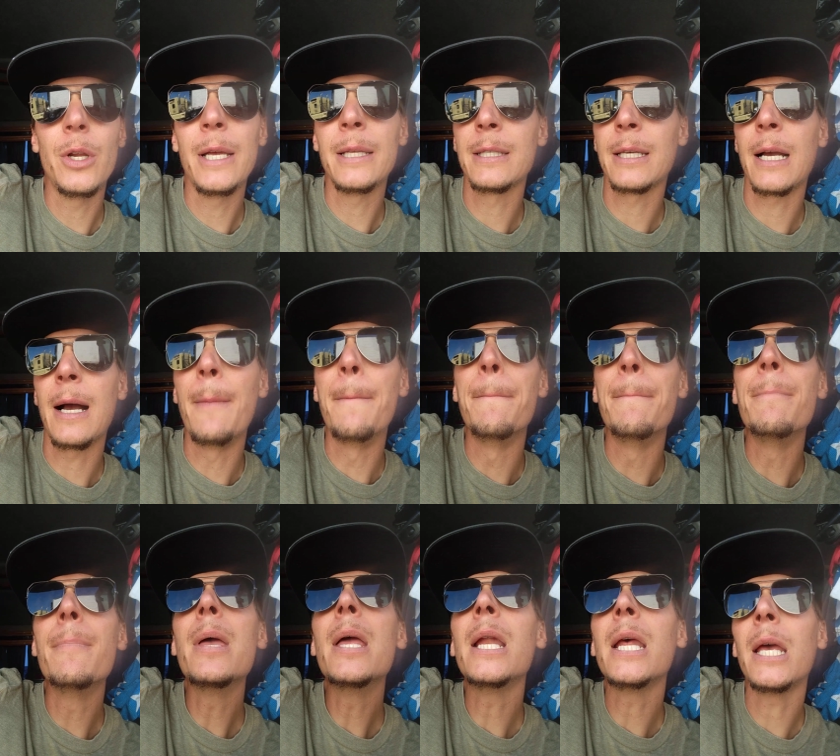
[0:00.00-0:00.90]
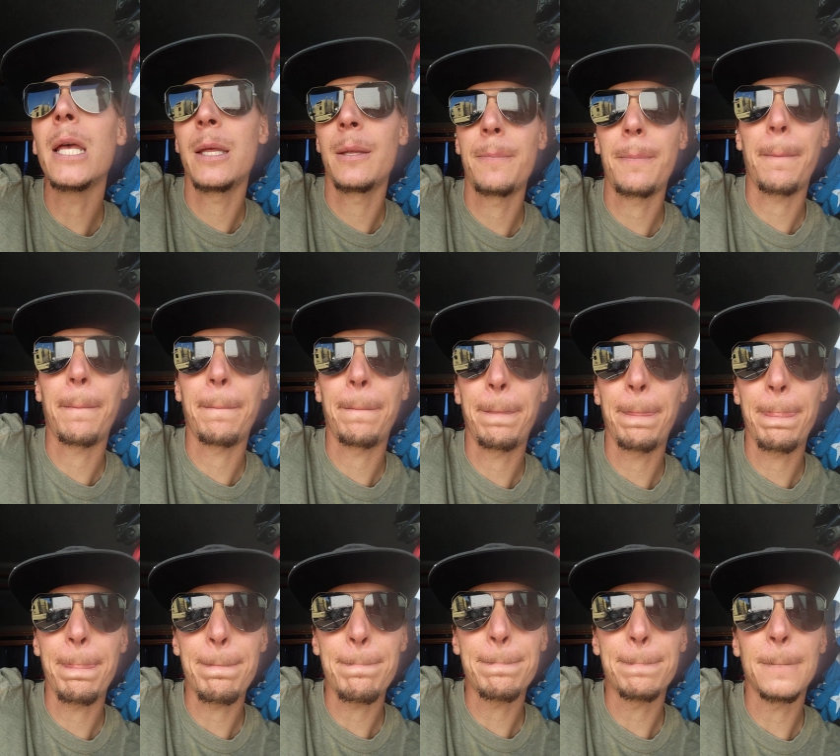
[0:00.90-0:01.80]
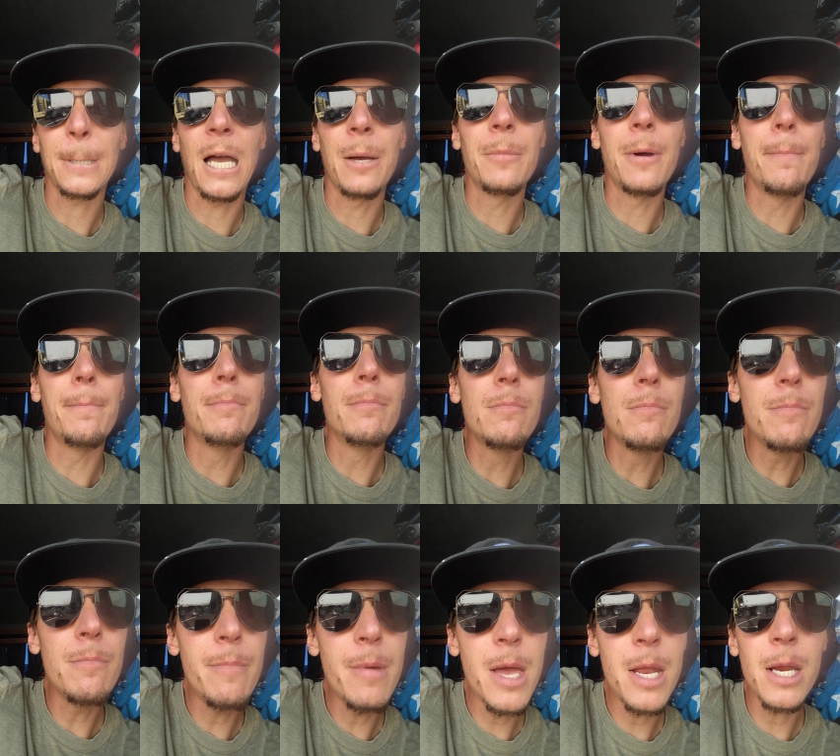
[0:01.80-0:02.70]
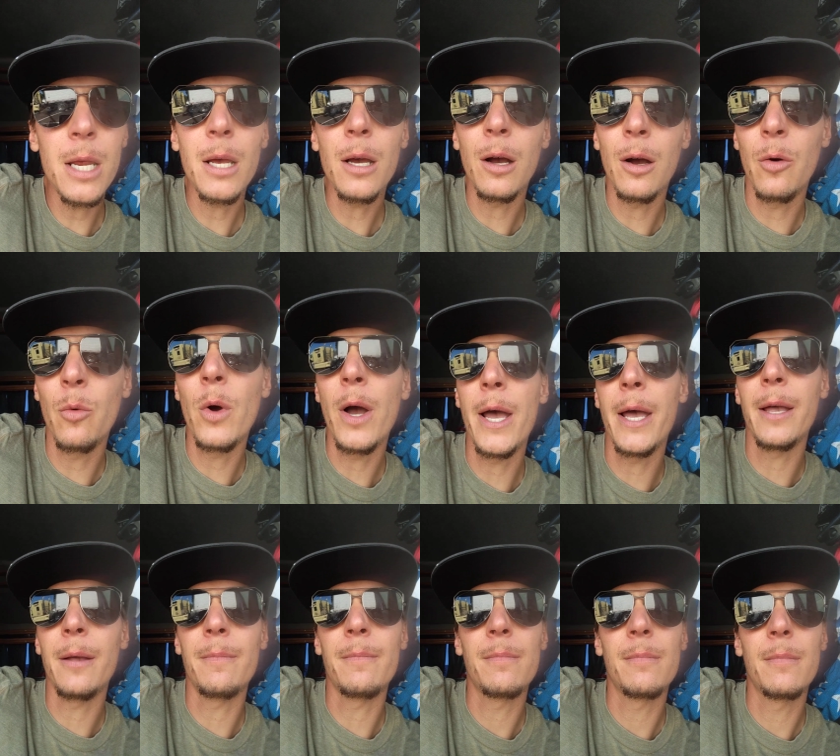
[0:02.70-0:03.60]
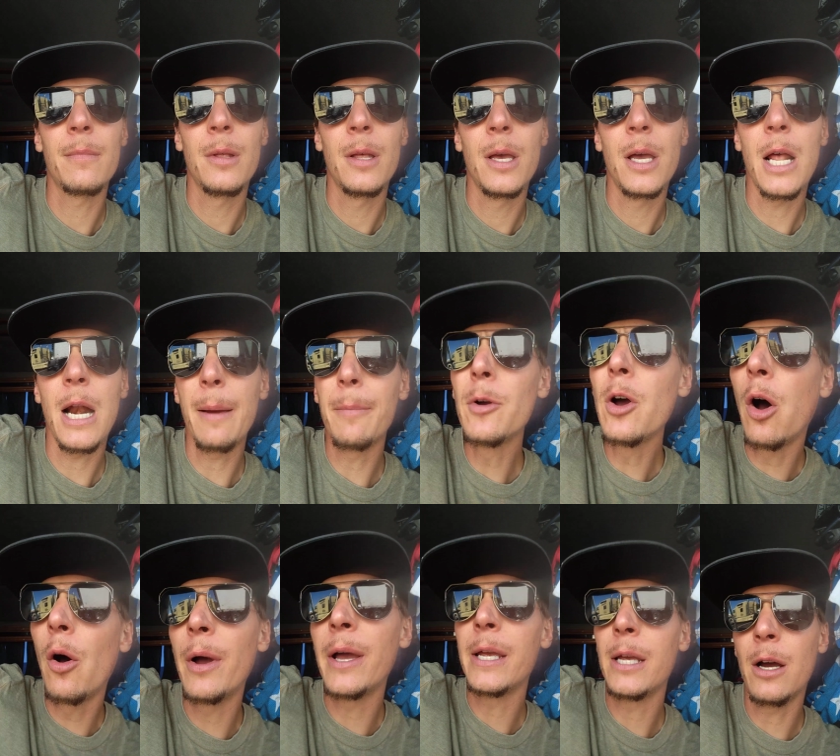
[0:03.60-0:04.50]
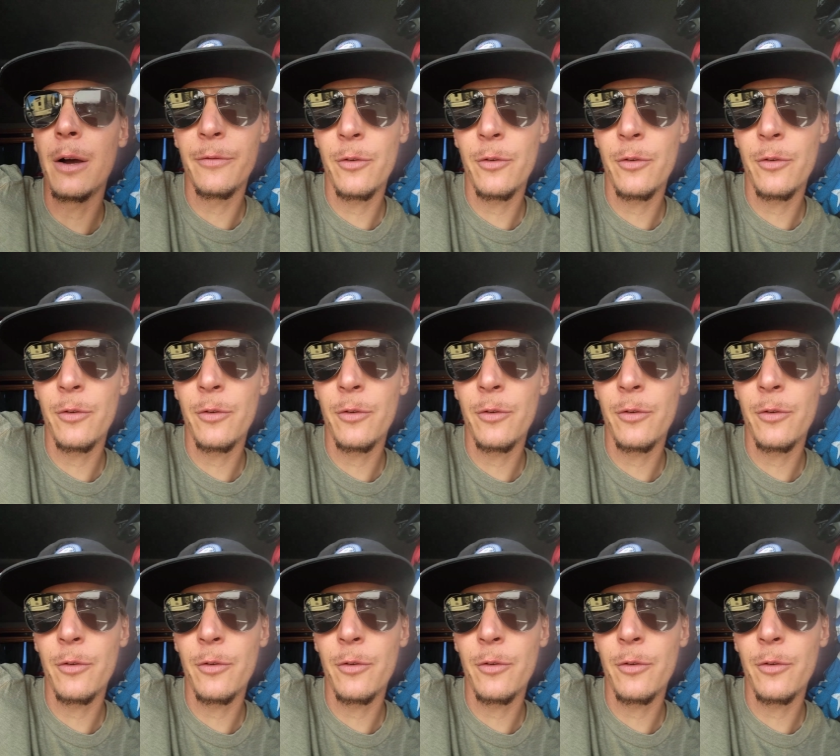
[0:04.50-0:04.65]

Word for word: It's like a minute. I'm a minute away, and I'm going.